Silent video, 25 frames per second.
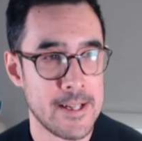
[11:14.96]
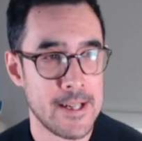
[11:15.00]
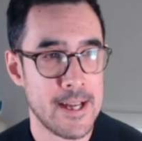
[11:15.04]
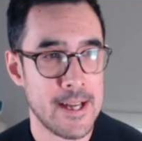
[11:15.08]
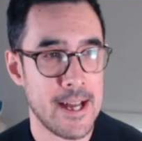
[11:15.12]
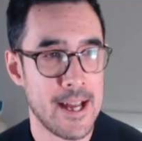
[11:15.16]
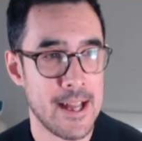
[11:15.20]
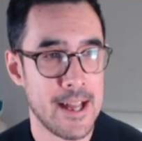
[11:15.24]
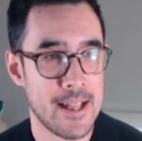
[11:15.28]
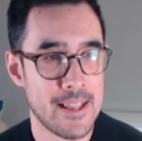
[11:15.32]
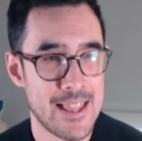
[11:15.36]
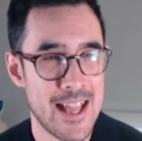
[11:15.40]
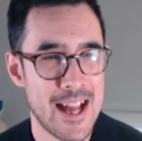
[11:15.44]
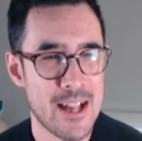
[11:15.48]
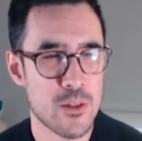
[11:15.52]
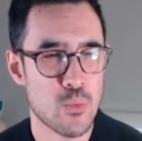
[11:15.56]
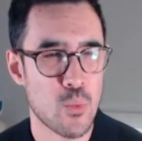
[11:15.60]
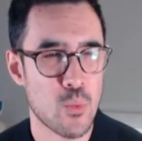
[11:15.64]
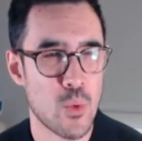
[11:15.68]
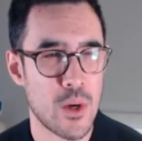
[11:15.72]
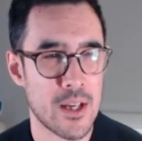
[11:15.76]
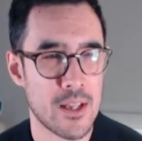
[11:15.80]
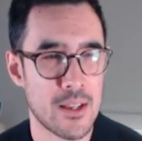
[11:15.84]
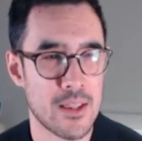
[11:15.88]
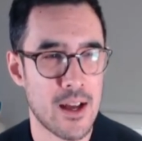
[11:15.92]
Uh, that's
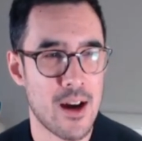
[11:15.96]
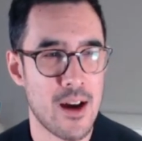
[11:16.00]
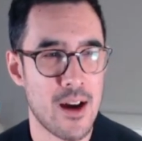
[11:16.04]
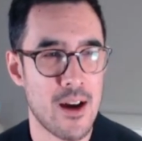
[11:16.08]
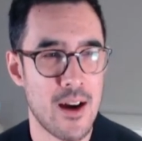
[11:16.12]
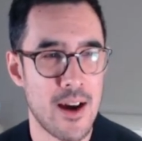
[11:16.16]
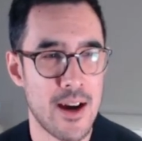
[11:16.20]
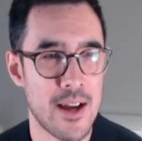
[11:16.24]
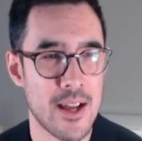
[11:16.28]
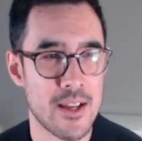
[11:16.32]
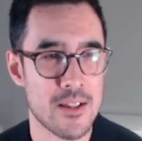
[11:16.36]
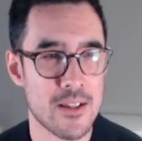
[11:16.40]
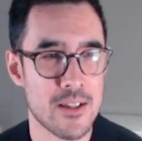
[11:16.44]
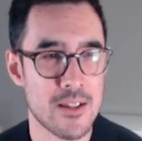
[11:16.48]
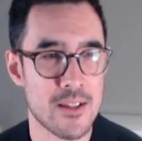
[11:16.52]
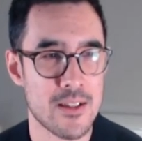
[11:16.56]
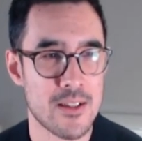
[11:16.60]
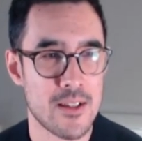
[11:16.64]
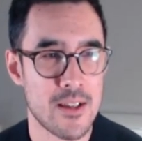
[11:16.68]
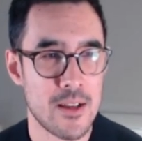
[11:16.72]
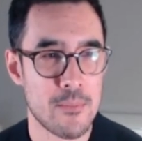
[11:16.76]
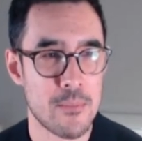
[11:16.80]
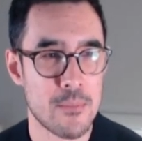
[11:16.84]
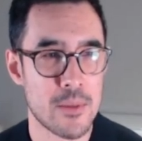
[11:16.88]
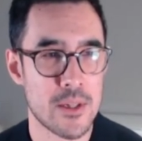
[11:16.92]
one of the highest
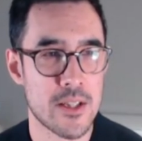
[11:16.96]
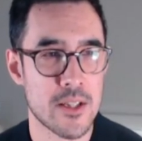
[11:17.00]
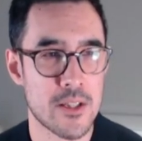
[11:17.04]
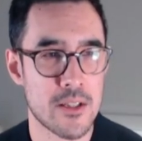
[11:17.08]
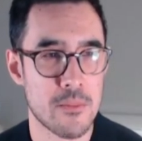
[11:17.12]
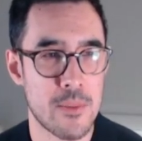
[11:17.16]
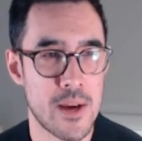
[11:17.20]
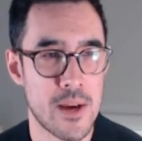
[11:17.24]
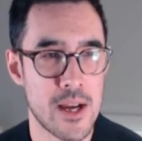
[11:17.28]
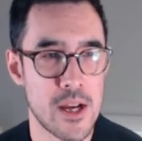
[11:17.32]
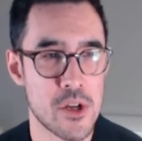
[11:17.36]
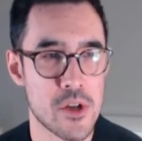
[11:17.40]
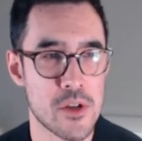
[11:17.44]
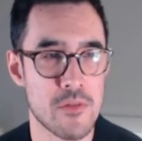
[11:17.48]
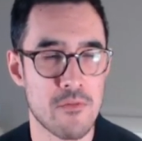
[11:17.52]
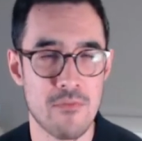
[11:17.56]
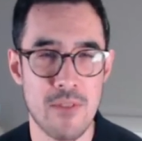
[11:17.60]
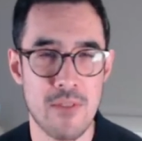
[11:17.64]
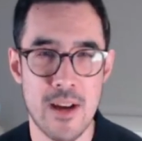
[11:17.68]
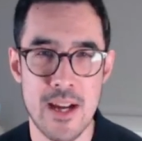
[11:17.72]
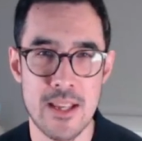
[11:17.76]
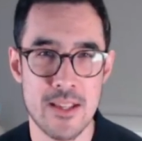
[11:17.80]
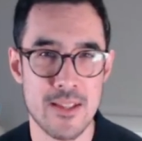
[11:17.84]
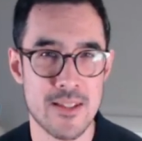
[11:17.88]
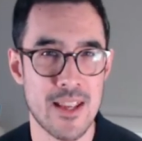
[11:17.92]
participation
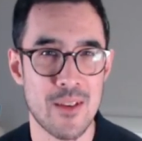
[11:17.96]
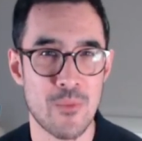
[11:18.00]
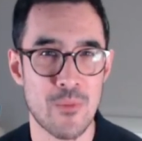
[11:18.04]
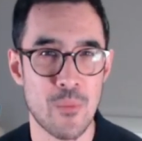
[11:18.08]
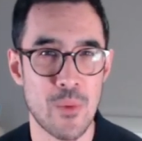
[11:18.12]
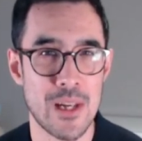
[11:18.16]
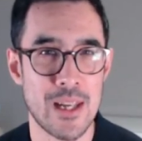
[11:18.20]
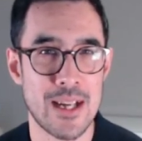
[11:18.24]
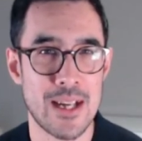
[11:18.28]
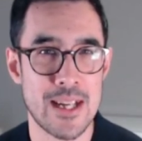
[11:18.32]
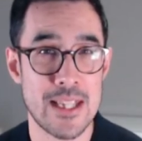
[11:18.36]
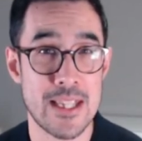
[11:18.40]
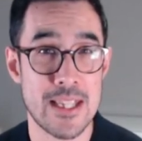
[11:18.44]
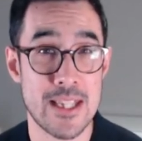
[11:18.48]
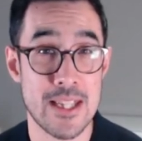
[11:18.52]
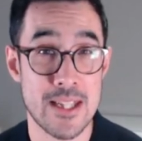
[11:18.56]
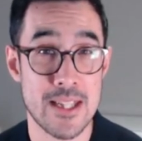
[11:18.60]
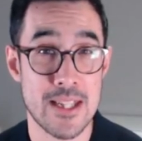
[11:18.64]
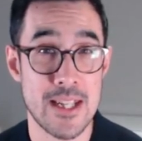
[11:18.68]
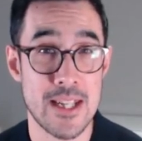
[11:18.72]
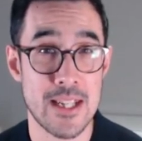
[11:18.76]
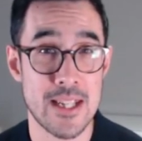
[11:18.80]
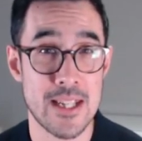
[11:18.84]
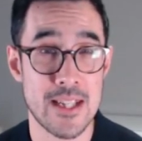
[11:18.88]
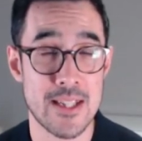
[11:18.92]
rates then we're likely to
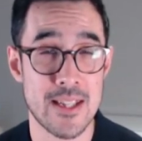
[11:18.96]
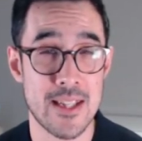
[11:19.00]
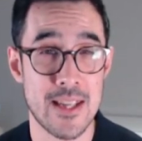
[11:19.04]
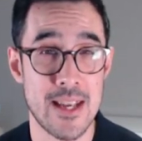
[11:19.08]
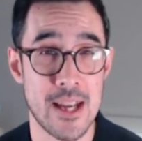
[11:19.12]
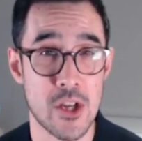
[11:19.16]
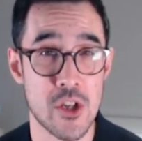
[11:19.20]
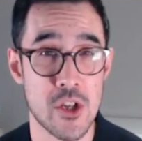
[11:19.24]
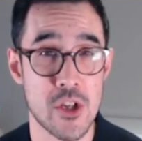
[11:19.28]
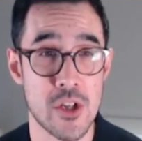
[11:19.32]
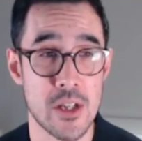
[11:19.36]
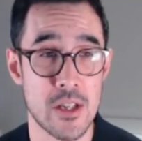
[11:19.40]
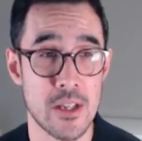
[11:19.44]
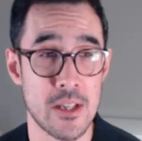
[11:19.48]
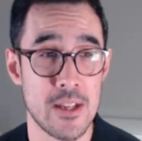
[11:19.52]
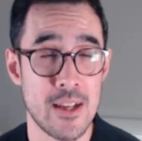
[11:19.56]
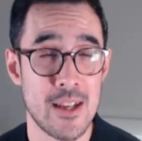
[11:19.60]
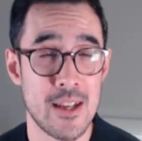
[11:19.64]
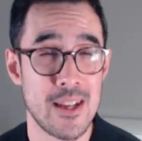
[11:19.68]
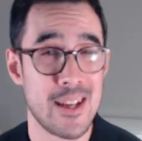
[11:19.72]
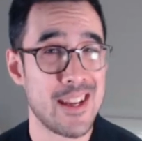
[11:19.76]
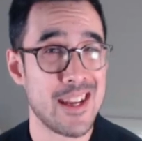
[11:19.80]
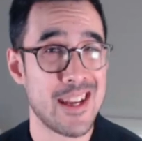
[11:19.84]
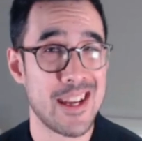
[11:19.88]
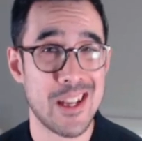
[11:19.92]
see in this election
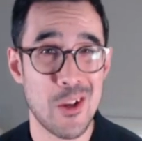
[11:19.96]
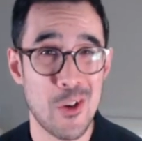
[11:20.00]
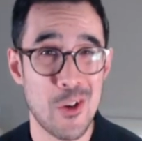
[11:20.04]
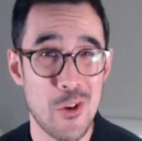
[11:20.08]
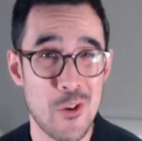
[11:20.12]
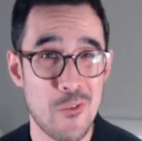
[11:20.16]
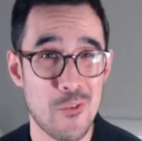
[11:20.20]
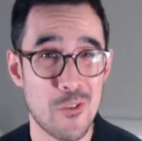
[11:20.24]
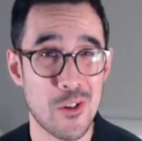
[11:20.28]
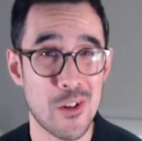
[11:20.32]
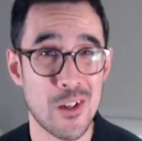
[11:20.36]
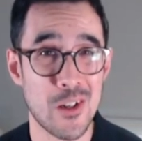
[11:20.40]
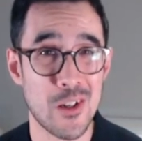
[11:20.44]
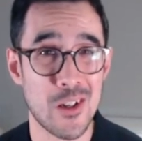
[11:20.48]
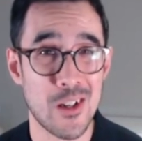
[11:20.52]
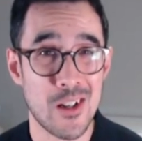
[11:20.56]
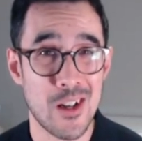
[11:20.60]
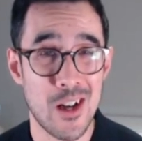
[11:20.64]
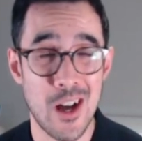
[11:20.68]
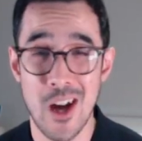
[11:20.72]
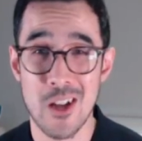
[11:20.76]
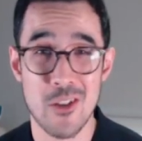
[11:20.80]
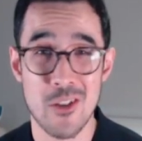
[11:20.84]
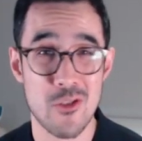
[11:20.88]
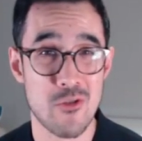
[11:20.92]
in over
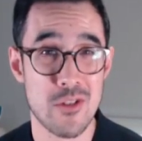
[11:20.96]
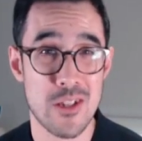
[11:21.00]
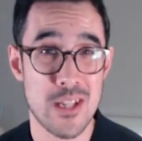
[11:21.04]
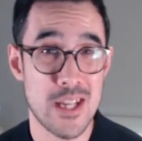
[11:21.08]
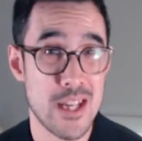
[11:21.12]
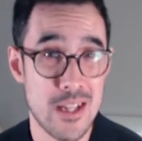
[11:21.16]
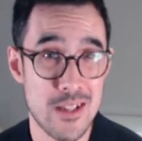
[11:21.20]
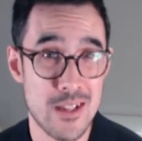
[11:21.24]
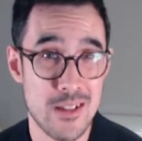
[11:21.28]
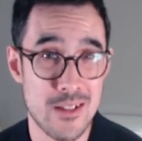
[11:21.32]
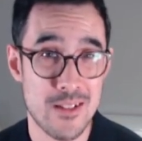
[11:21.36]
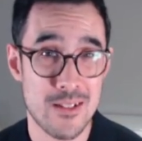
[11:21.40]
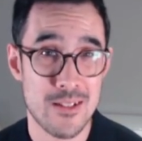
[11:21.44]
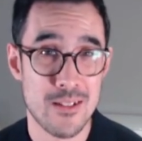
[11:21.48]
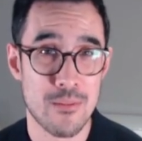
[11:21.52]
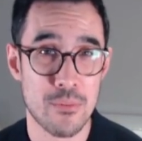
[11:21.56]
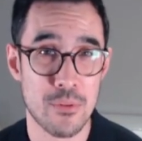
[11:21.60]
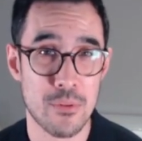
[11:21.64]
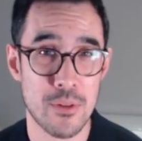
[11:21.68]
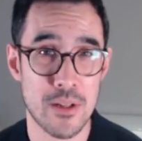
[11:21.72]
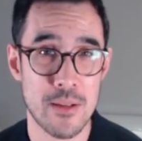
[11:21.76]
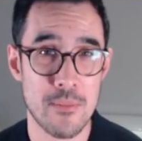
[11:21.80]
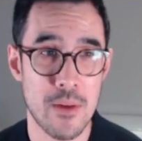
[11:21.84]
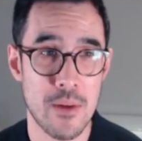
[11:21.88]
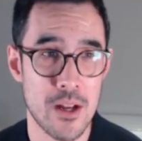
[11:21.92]
one hundred years,
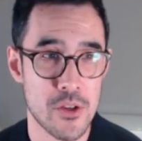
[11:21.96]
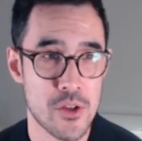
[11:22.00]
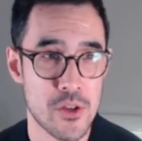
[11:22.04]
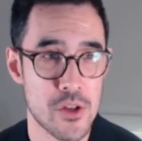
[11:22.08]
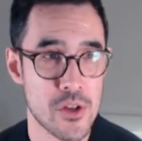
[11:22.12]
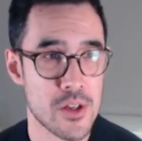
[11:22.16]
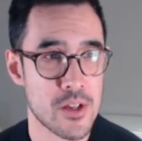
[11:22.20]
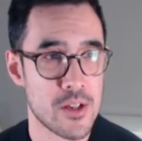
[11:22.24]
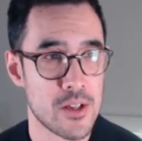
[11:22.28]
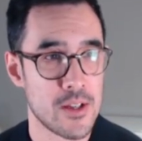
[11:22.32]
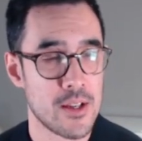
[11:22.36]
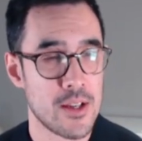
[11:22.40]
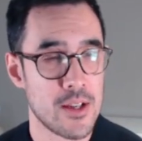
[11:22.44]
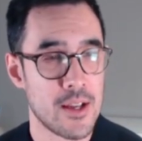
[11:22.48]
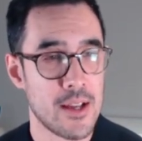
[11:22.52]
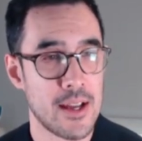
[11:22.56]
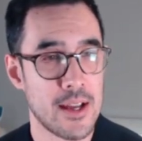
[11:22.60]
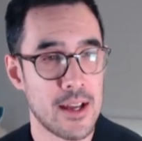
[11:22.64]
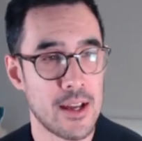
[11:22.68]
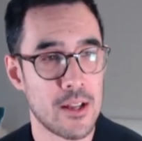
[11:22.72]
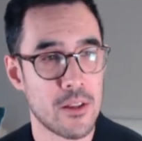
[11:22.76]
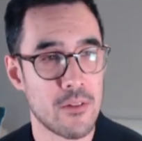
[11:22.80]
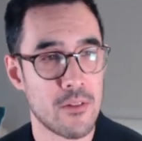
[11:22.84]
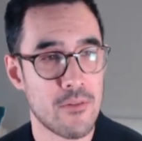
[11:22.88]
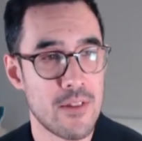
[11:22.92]
pretty much.
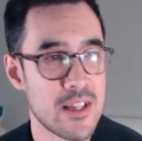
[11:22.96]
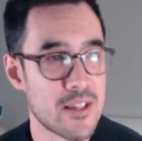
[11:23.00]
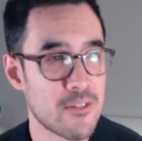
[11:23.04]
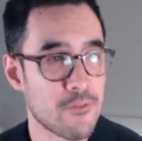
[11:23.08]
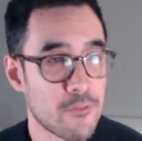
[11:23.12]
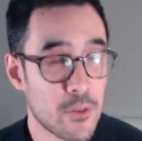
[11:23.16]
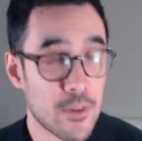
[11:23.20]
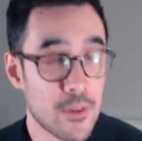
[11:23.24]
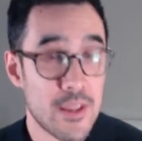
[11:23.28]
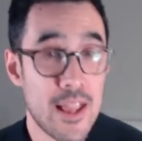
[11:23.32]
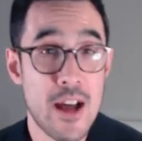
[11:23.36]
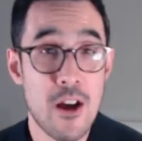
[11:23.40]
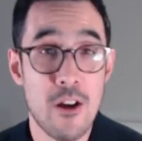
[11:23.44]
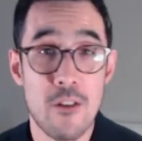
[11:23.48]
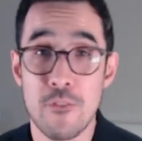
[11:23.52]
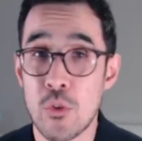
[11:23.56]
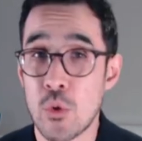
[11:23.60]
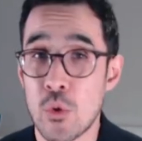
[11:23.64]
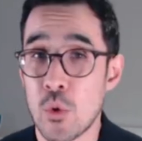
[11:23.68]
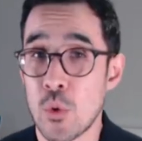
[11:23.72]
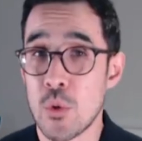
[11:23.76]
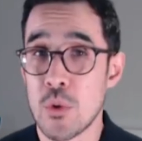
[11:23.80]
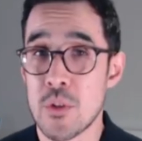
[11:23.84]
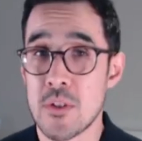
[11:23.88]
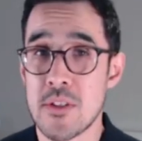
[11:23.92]
Uh, the reason for that, of
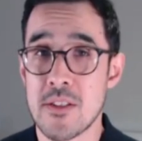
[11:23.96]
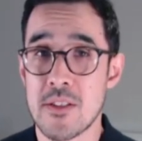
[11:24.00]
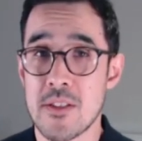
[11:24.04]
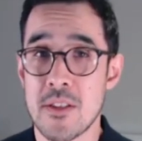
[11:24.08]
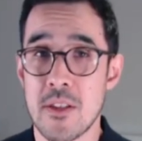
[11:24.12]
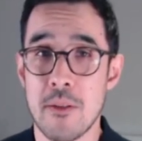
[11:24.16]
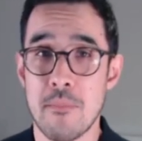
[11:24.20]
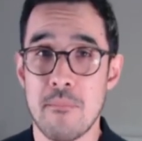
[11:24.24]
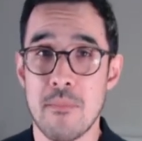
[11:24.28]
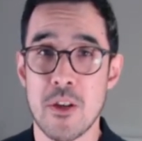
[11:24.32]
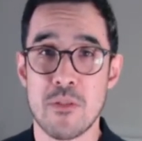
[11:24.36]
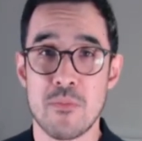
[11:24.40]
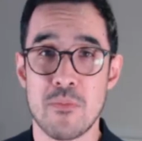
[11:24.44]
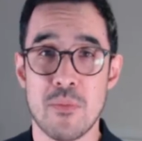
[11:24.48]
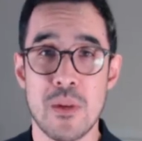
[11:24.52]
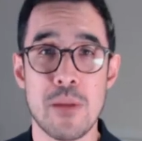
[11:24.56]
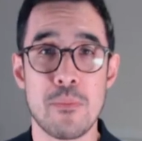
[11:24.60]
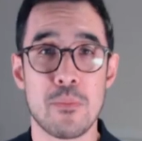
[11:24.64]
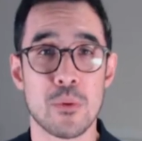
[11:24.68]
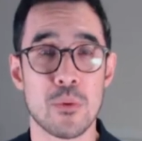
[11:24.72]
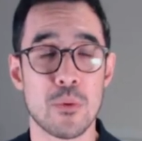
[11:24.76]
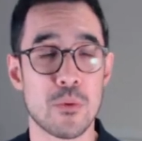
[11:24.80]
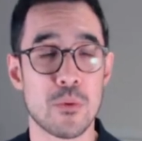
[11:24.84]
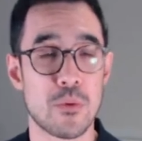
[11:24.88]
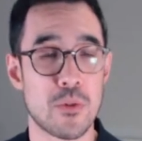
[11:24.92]
course, is that most
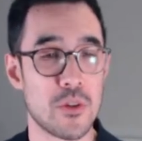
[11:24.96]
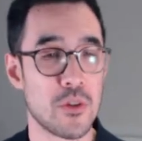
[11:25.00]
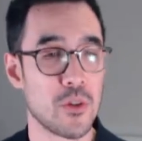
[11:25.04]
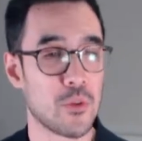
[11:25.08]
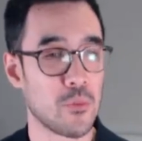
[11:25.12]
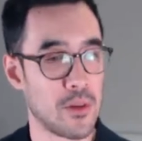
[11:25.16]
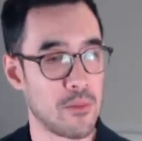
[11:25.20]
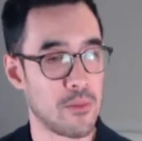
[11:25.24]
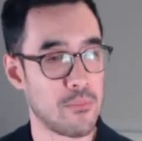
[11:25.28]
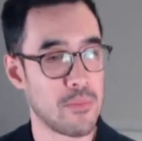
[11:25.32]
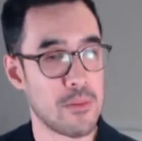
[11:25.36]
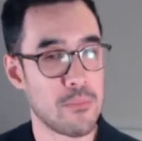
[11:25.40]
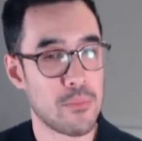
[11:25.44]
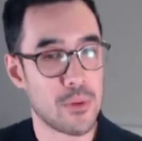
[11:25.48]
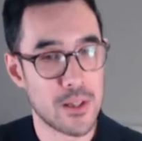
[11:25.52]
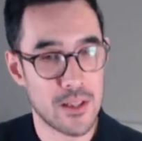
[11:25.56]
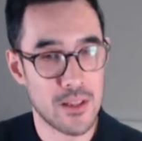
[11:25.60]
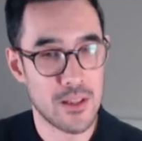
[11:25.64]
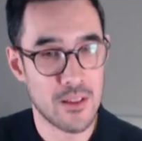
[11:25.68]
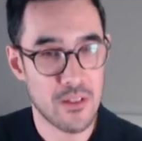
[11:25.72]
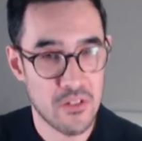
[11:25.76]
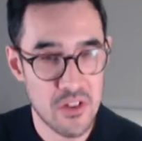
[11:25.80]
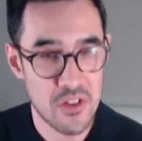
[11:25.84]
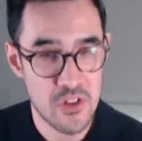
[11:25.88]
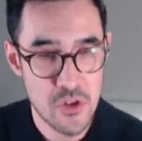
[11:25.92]
people do not want to be put
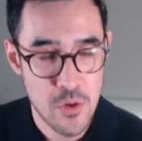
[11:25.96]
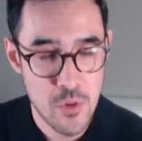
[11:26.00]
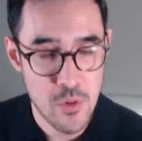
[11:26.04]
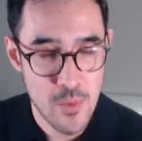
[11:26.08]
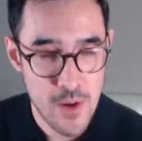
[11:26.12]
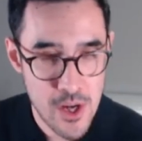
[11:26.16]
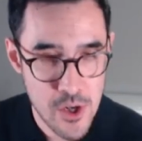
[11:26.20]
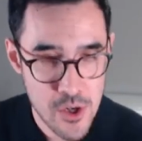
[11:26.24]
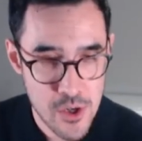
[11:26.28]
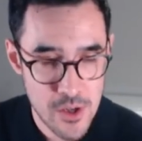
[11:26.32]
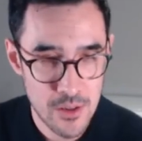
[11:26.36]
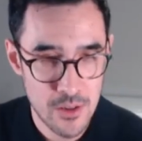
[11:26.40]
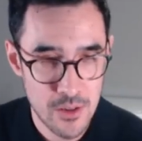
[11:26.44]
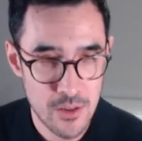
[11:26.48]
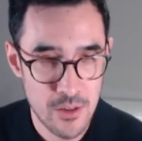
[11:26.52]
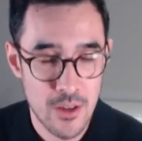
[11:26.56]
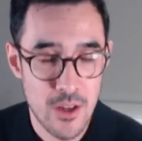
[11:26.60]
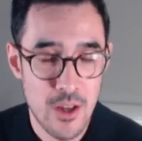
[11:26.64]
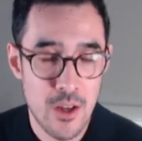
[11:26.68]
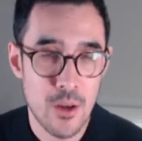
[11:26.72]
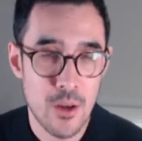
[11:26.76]
in a situation